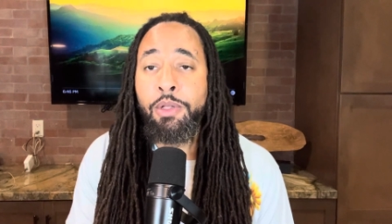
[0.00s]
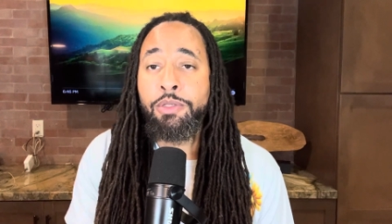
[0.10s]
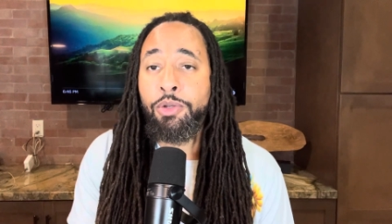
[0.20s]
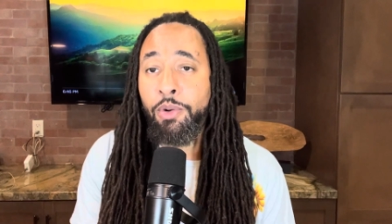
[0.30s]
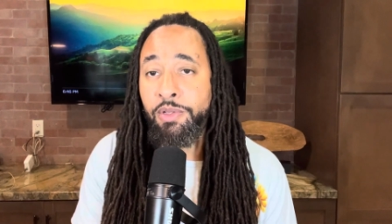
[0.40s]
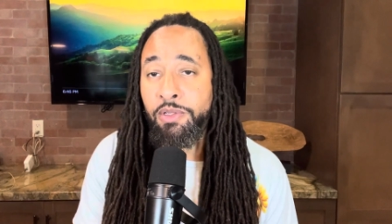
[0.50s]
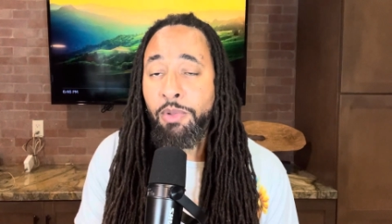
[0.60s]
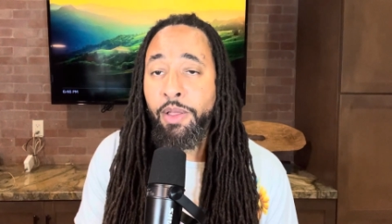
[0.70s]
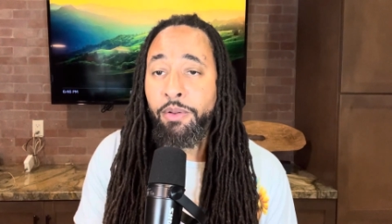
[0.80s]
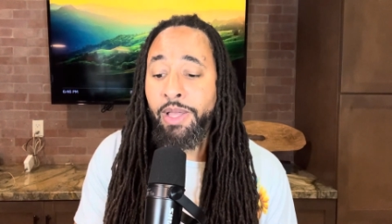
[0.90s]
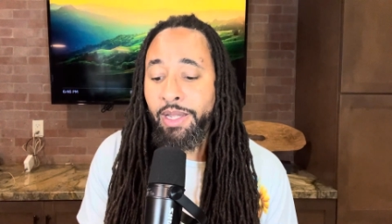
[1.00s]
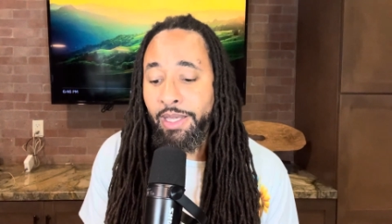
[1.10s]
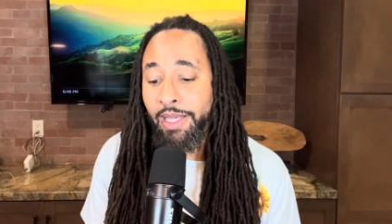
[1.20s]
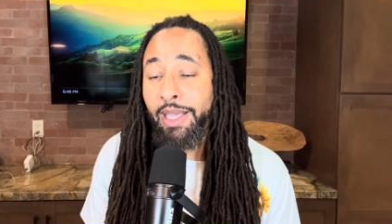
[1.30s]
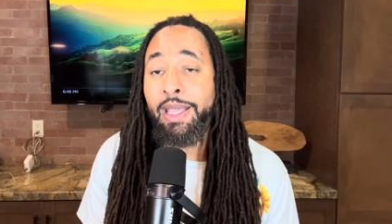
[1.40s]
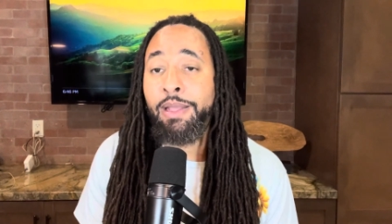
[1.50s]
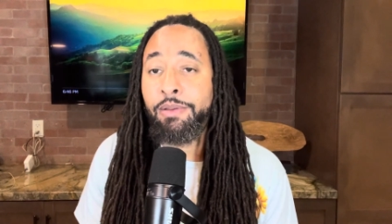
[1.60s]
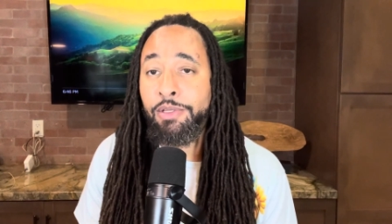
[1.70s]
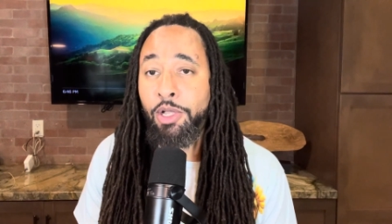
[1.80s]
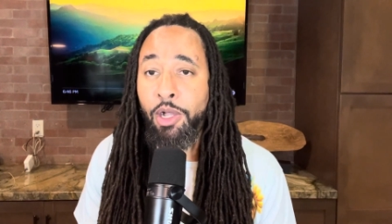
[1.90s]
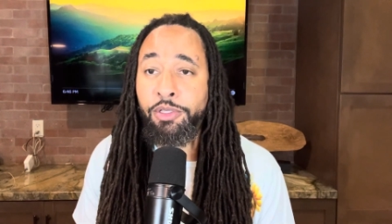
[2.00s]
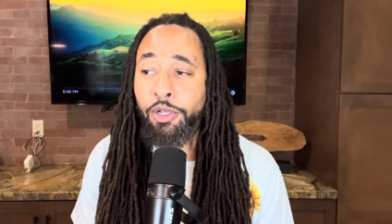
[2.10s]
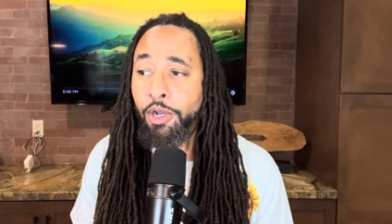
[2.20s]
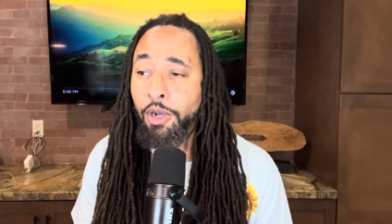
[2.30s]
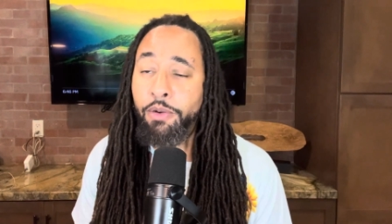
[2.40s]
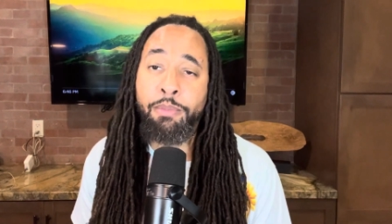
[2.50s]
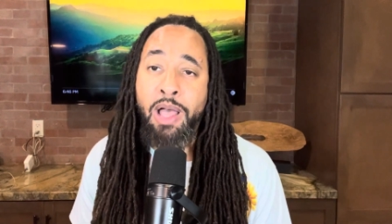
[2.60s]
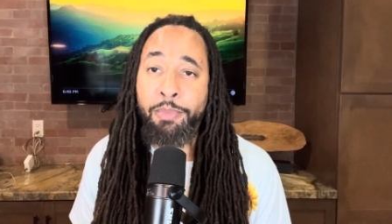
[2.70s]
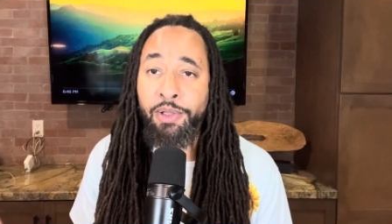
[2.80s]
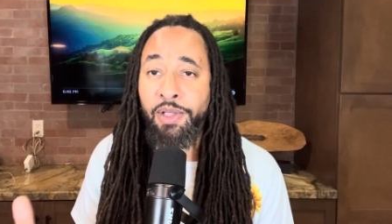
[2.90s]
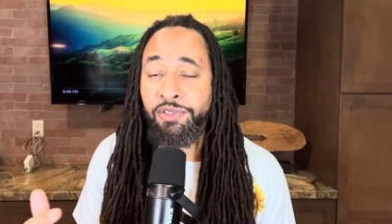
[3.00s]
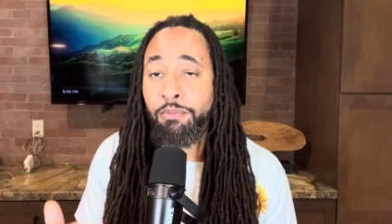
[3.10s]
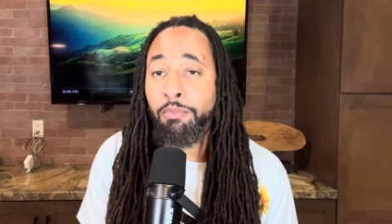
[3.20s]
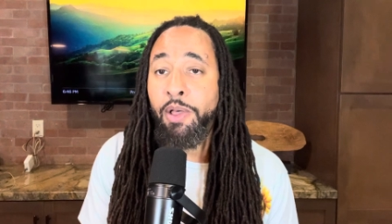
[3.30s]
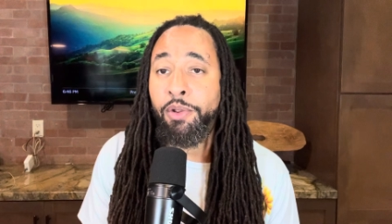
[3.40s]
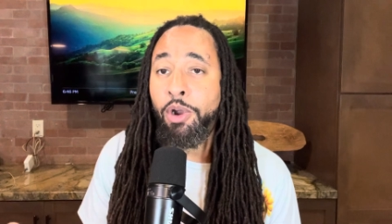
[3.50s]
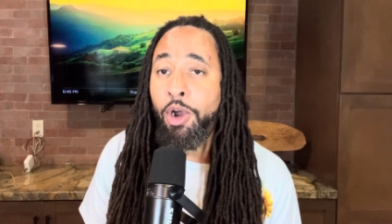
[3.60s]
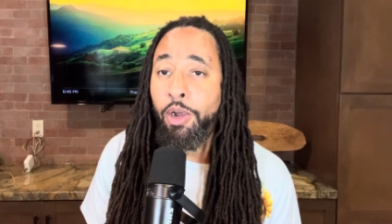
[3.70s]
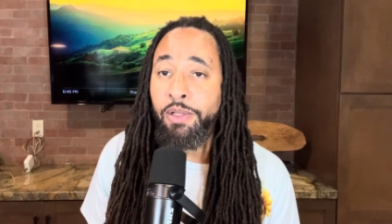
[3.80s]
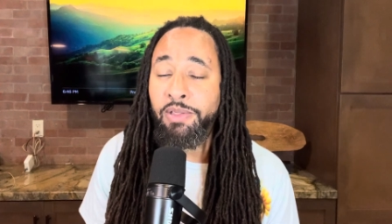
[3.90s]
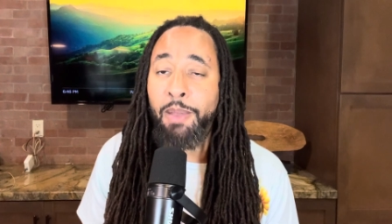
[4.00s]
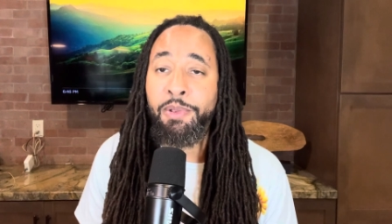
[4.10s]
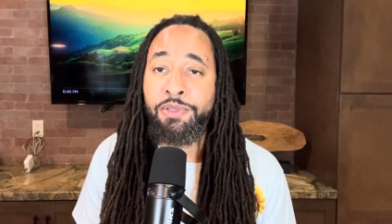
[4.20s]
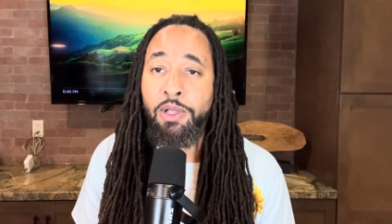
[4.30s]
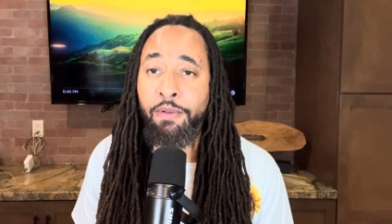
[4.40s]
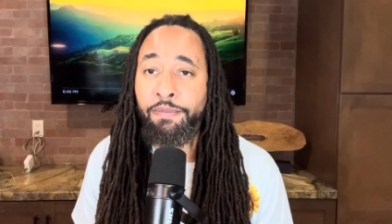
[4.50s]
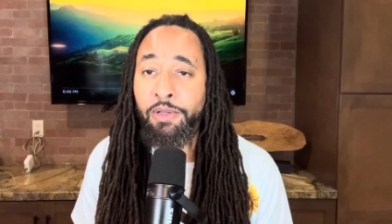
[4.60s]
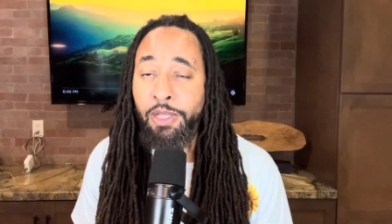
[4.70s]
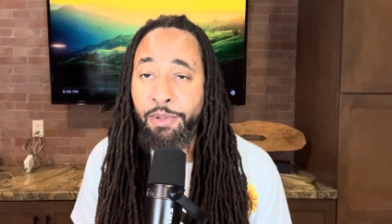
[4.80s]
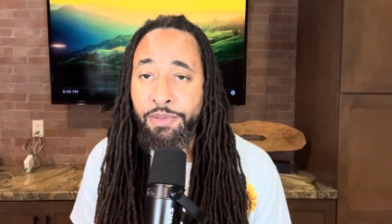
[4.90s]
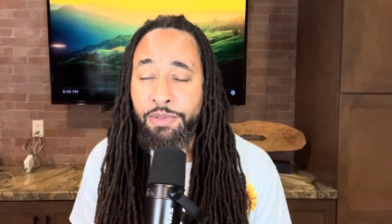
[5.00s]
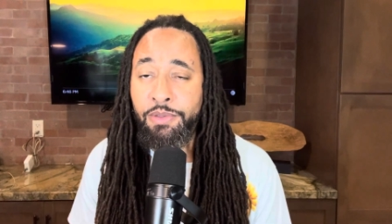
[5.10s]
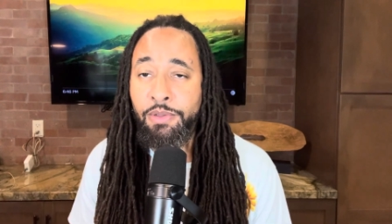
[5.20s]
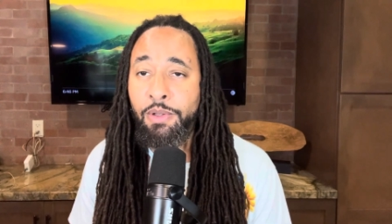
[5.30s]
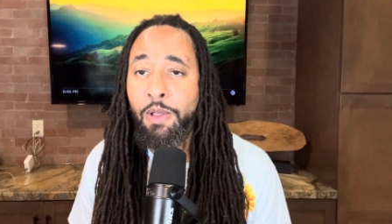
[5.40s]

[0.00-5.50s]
towards his mother that he can't talk to her about because the mother archetype is off limits.